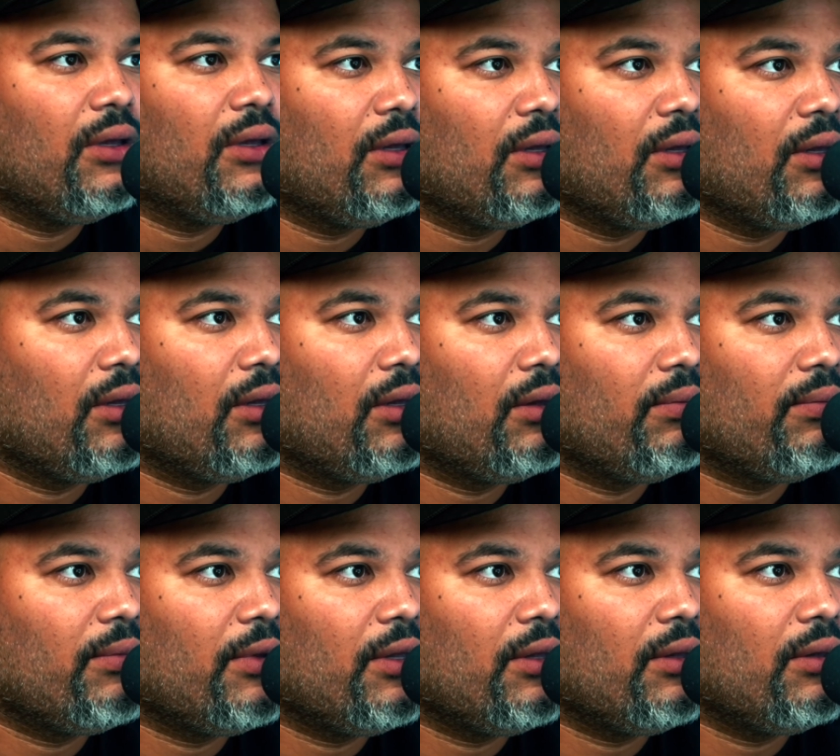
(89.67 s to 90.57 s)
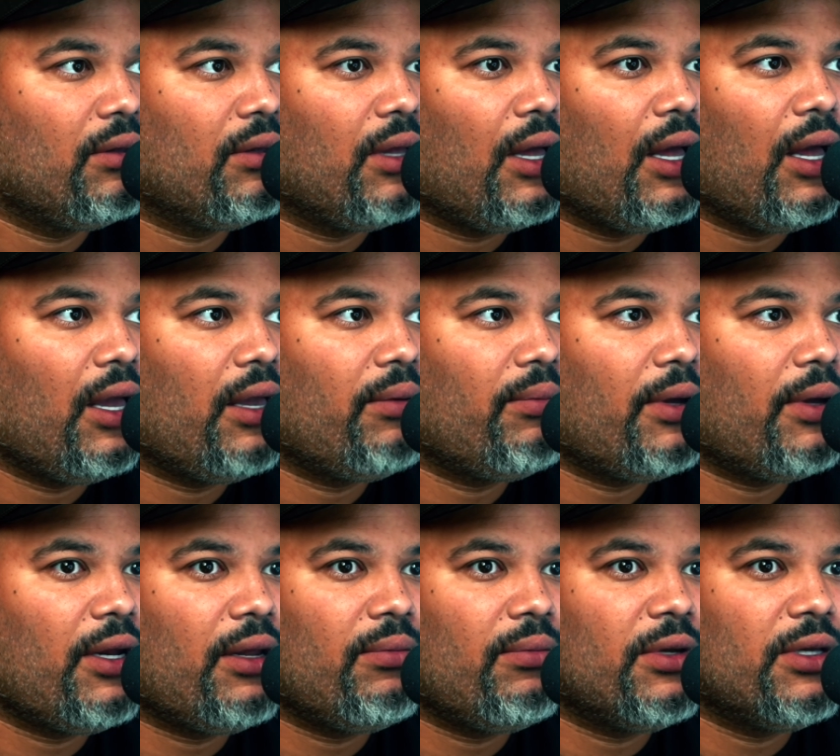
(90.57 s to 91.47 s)
um, hi, my
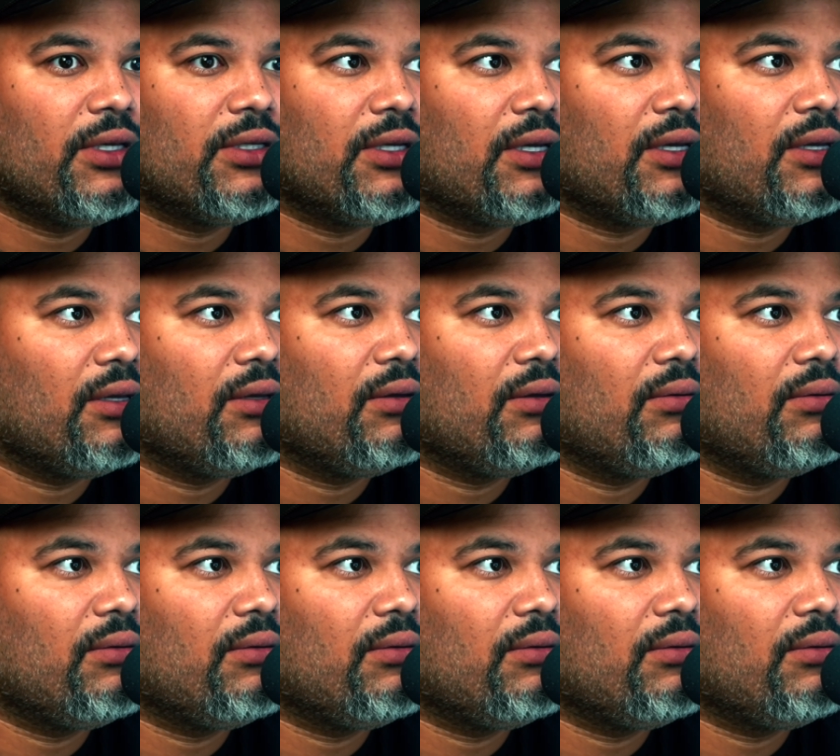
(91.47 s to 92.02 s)
name is uh,